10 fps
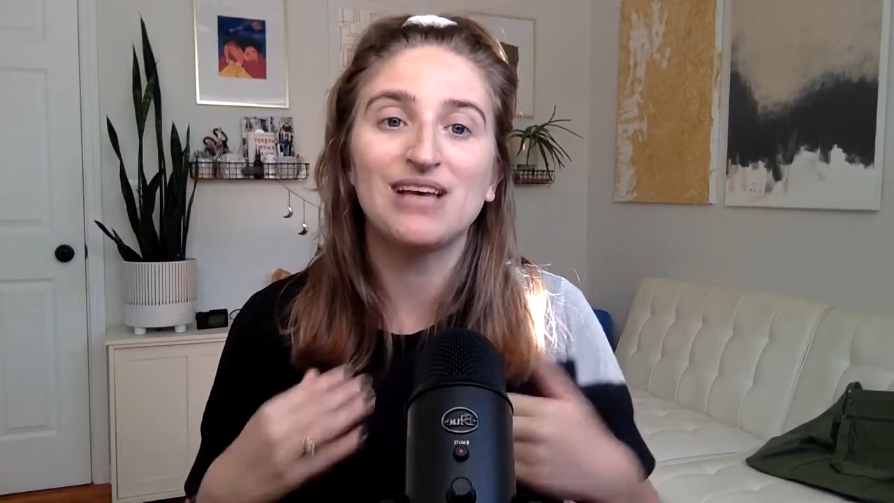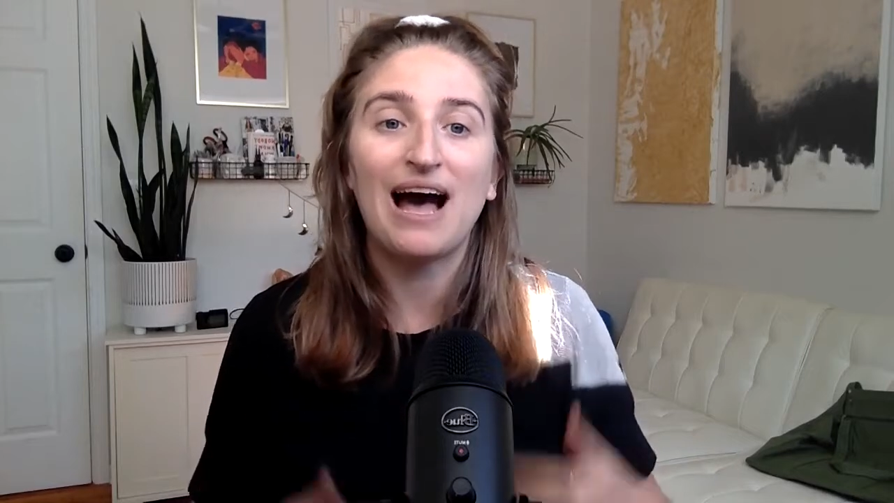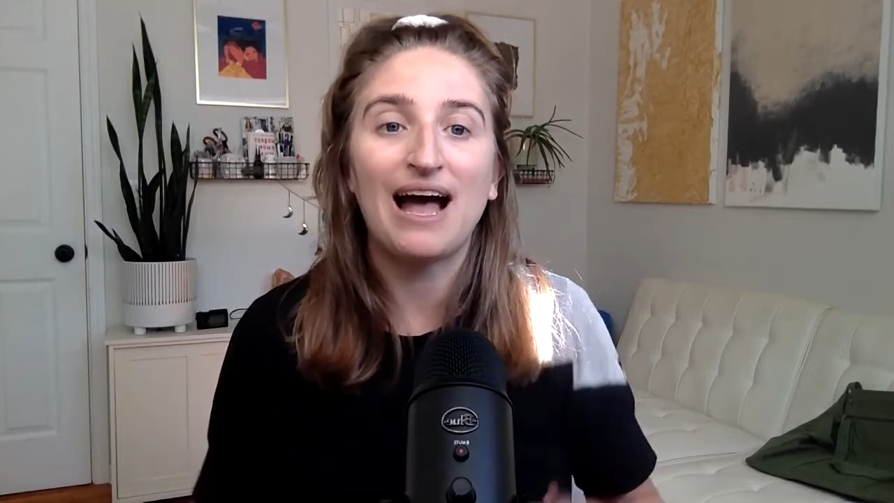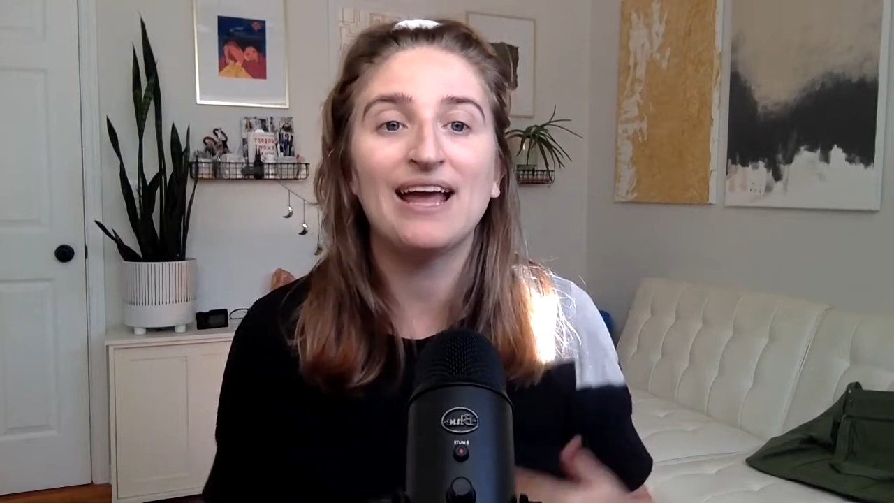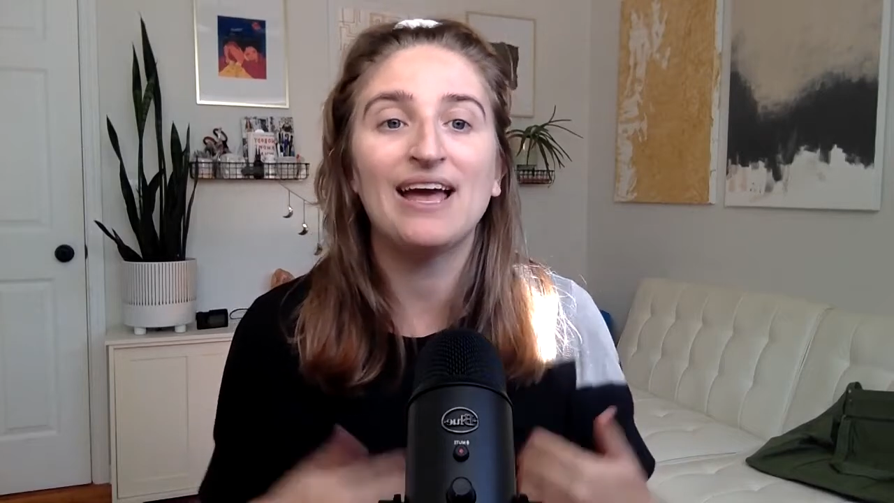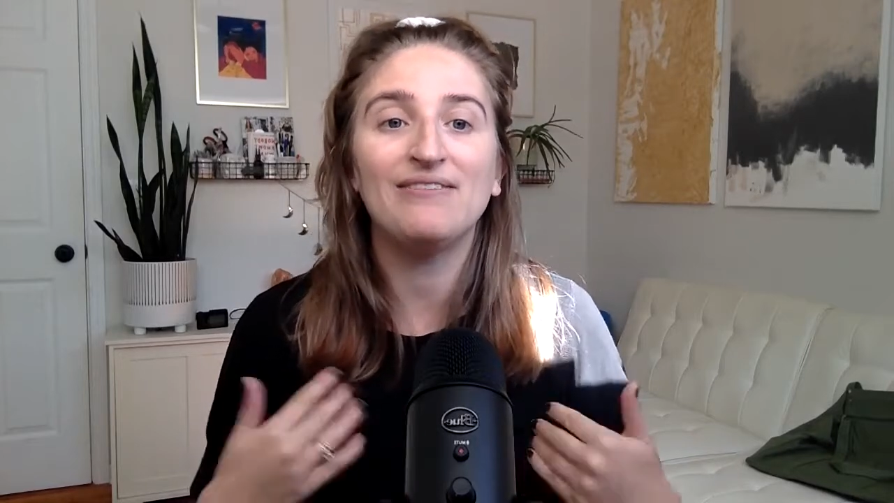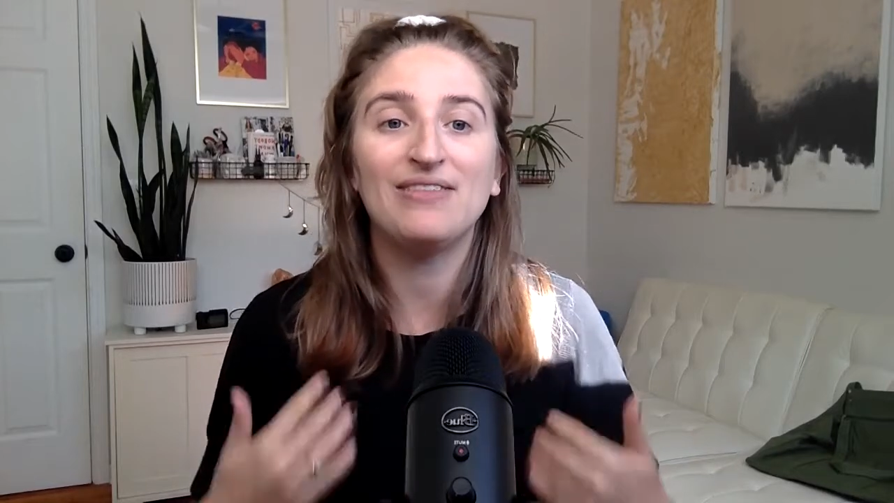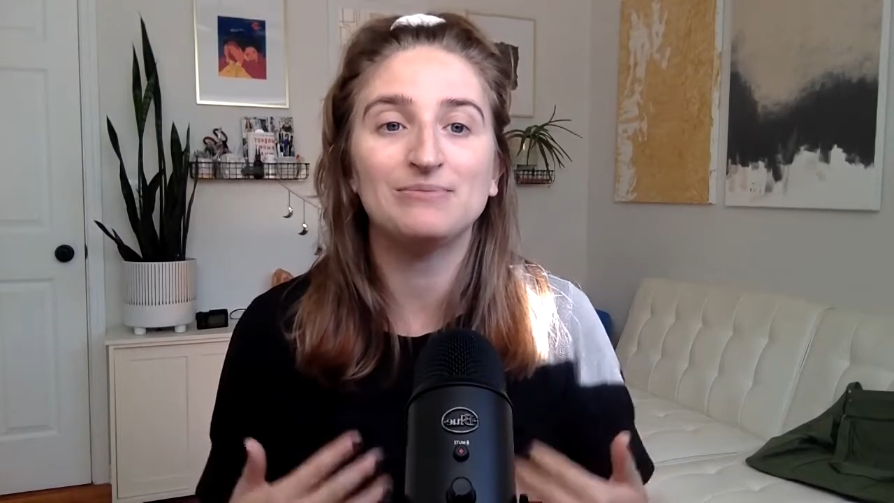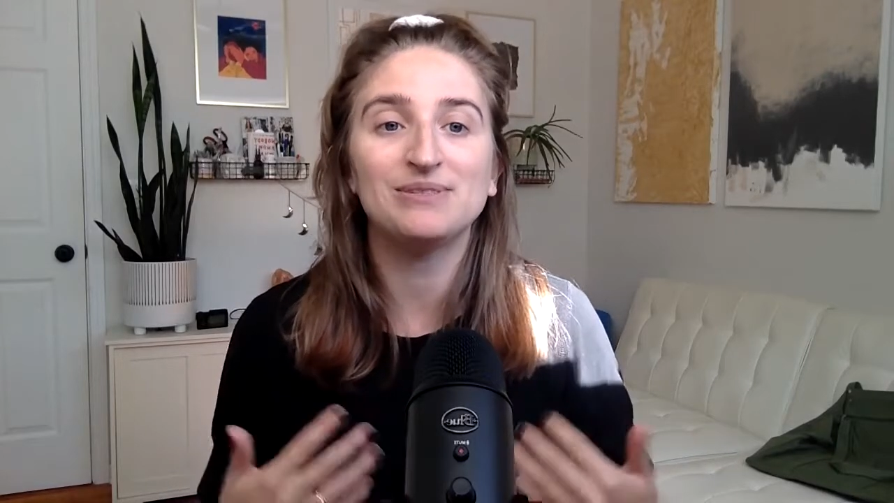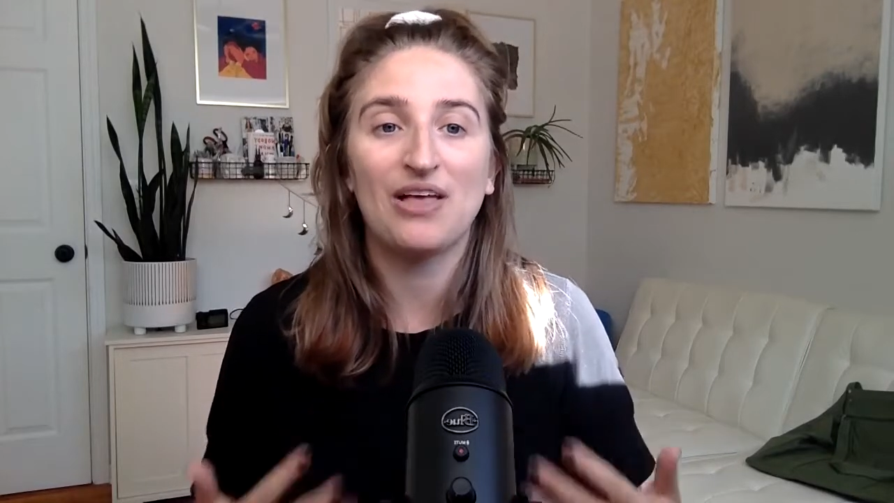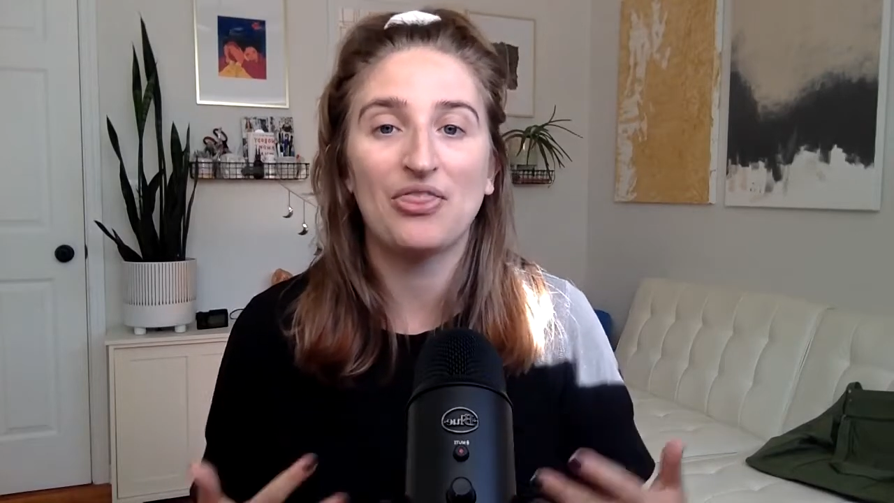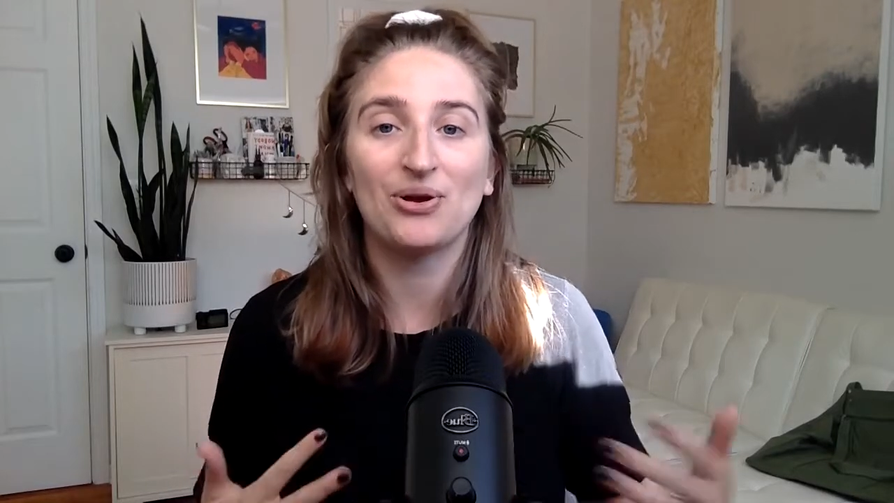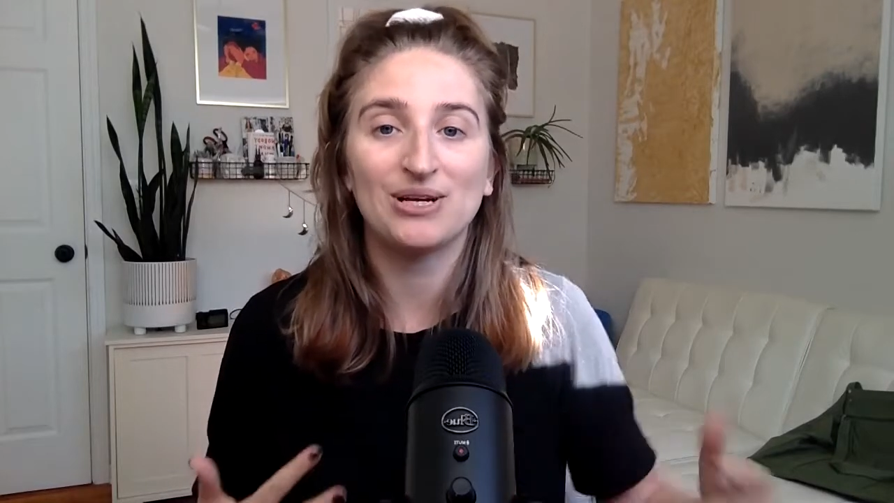I have them set their